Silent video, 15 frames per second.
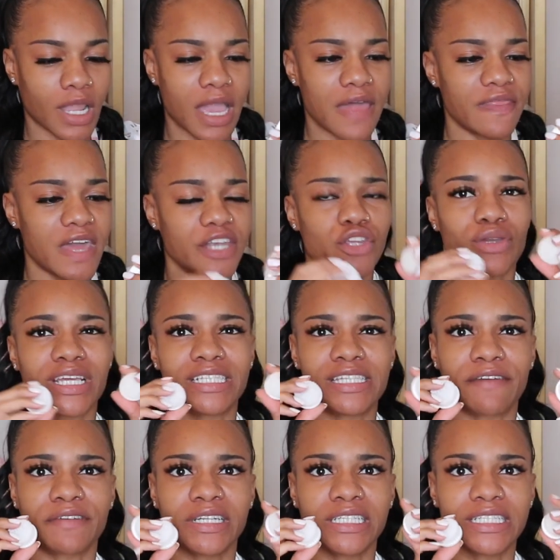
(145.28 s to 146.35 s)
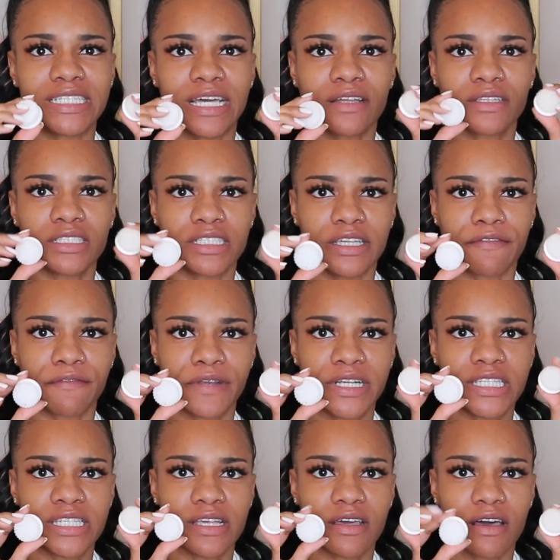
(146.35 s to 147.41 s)
And then you can definitely tell the
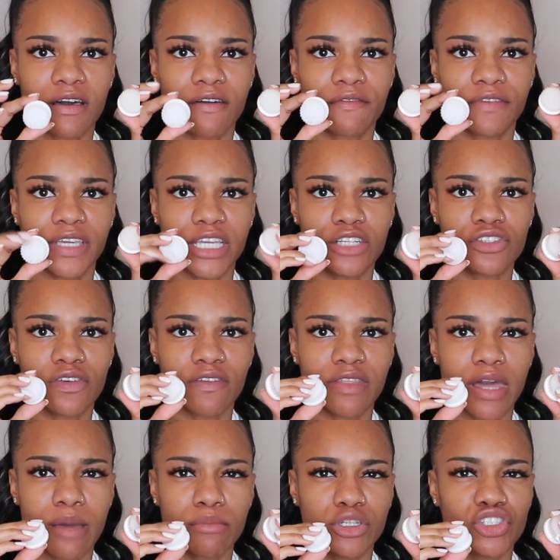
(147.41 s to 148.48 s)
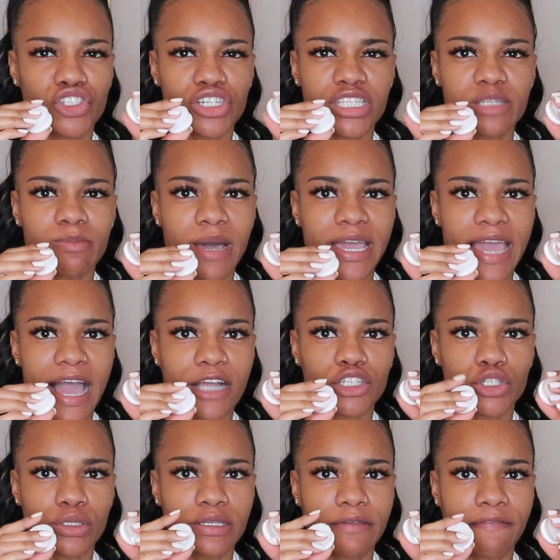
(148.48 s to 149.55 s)
difference of each of them just by
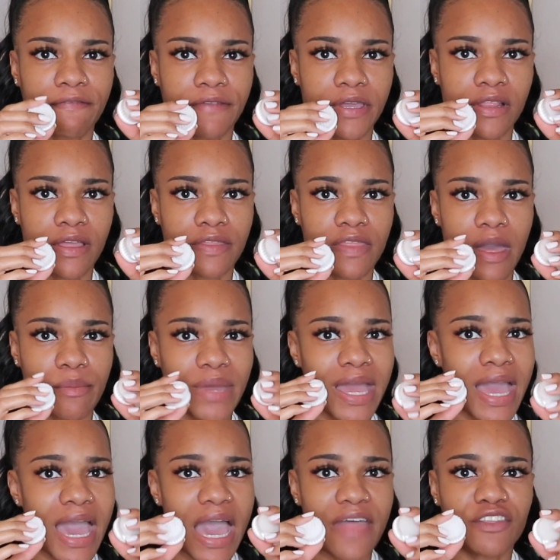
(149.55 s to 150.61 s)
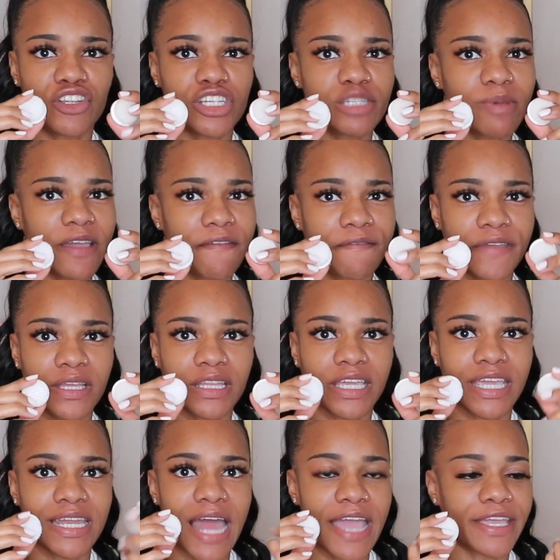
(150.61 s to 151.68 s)
actually feeling them. And just by
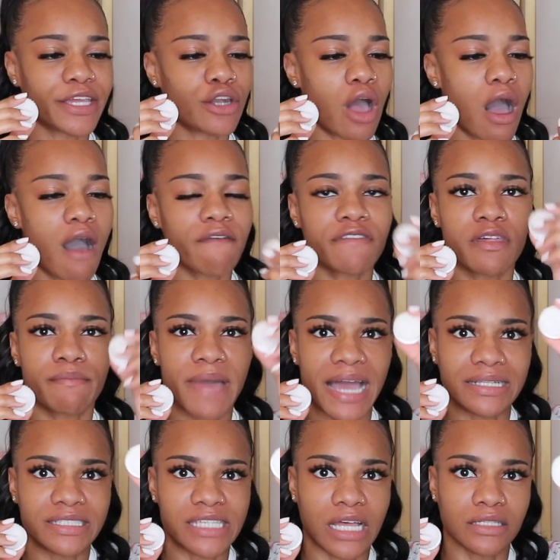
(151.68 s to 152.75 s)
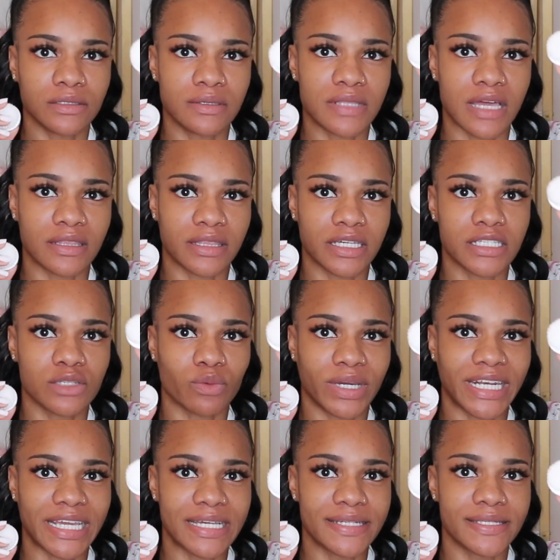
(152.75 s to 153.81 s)
feeling it, I can off the bat tell you that this
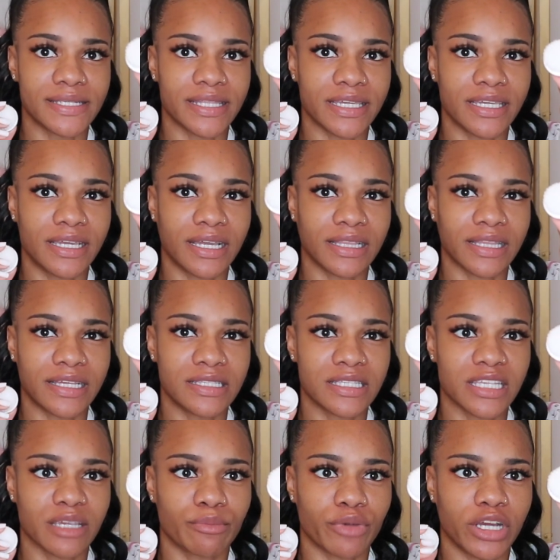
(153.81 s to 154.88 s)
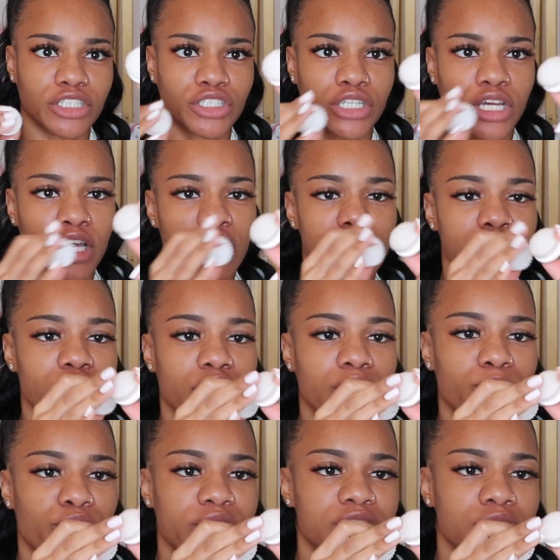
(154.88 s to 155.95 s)
one is the cleansing brush. So the
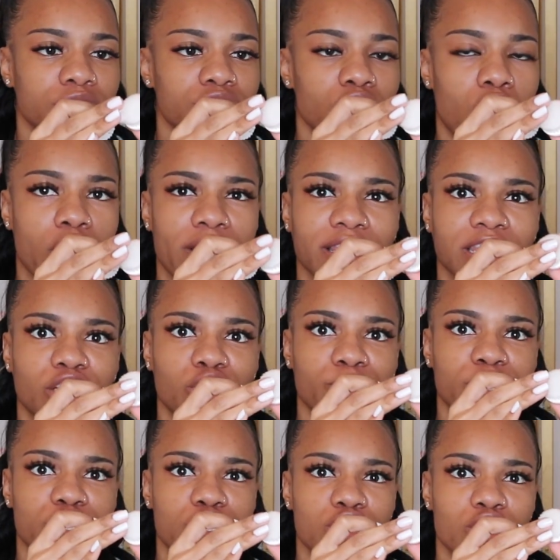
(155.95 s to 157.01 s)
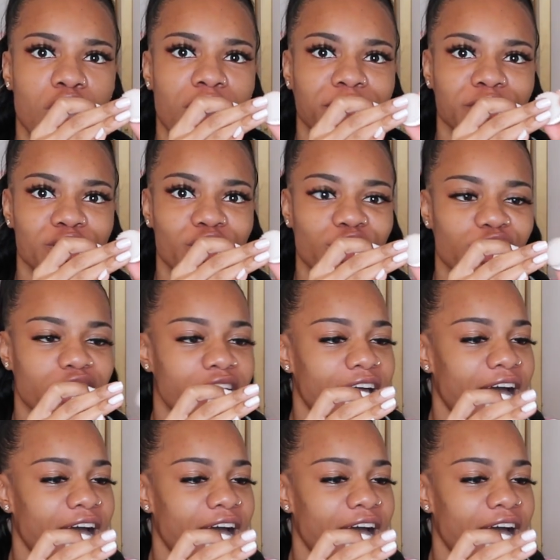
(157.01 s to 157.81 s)
bristles are a little bit softer,